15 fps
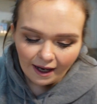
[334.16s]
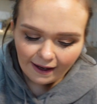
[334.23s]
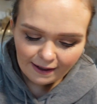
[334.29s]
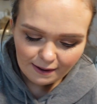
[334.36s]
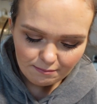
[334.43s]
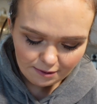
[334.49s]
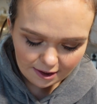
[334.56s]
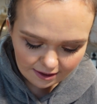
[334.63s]

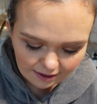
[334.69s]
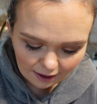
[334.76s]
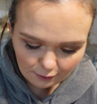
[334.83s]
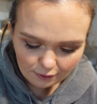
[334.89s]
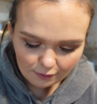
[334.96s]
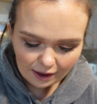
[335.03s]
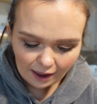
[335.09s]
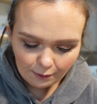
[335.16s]
I'm back. So
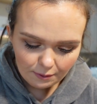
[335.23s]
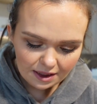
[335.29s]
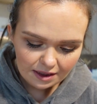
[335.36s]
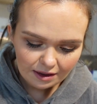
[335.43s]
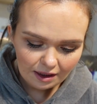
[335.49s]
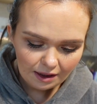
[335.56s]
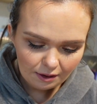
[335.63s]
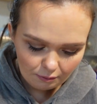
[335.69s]
I
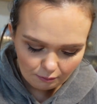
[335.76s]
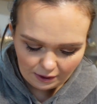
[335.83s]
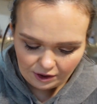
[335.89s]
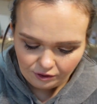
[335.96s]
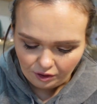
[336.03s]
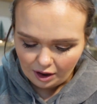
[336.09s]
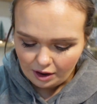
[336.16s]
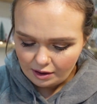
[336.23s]
went to
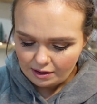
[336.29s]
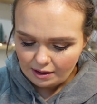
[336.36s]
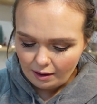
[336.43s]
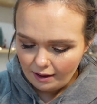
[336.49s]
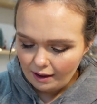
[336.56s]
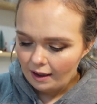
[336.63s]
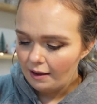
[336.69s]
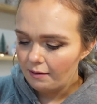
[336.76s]
Waitrose
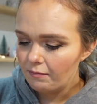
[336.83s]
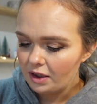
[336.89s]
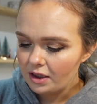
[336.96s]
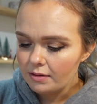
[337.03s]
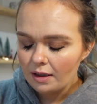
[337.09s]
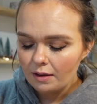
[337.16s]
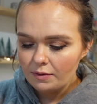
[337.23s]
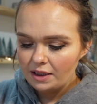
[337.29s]

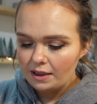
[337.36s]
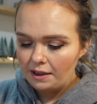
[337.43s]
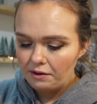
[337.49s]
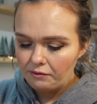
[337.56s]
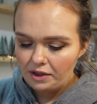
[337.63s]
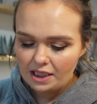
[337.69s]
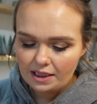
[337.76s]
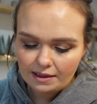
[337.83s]
because that was
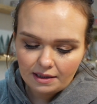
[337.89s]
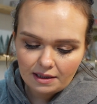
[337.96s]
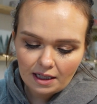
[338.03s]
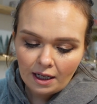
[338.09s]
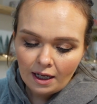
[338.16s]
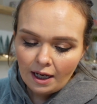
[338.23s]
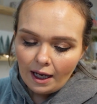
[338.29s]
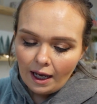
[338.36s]
nearest,
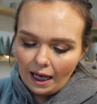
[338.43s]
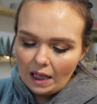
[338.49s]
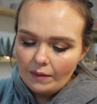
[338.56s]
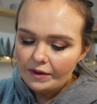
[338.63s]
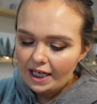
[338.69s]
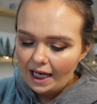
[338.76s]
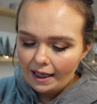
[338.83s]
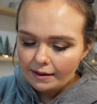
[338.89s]

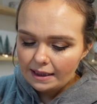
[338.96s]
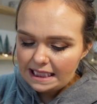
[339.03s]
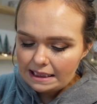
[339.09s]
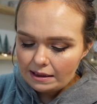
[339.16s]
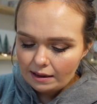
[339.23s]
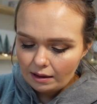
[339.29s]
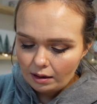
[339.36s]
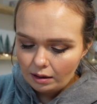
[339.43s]
and they had
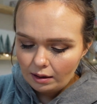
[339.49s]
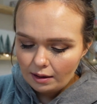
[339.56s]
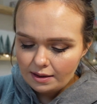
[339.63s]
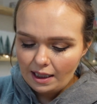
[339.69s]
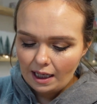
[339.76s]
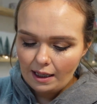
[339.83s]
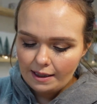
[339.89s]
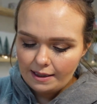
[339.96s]
these little
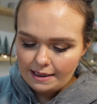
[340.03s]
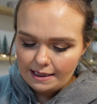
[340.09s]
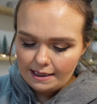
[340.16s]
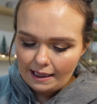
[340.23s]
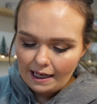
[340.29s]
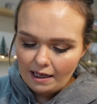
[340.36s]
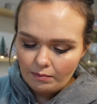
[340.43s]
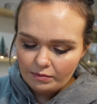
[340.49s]
tiny
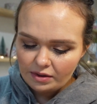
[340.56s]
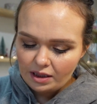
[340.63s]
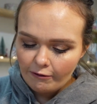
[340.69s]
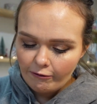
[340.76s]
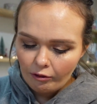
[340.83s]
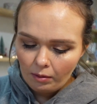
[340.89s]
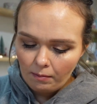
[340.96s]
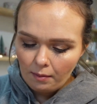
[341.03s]
games. They're
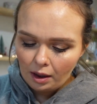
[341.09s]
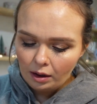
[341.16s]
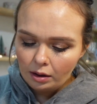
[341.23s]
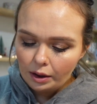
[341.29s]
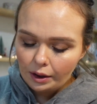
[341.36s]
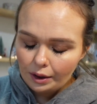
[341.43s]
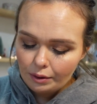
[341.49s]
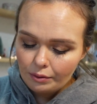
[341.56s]
from
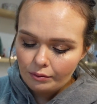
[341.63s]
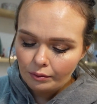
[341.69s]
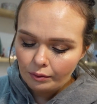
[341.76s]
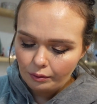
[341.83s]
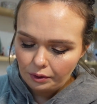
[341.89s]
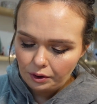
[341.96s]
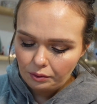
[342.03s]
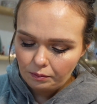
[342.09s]

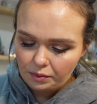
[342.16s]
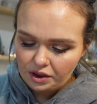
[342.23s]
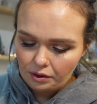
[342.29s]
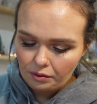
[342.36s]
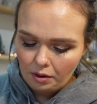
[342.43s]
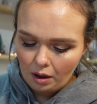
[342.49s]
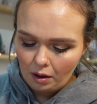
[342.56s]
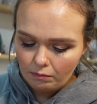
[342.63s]

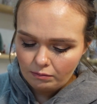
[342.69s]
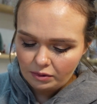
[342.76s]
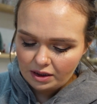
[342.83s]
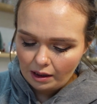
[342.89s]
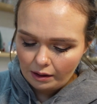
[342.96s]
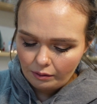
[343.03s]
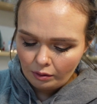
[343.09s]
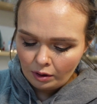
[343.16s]
lagoongroup.com,
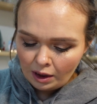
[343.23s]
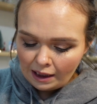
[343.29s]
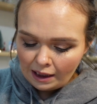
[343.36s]
so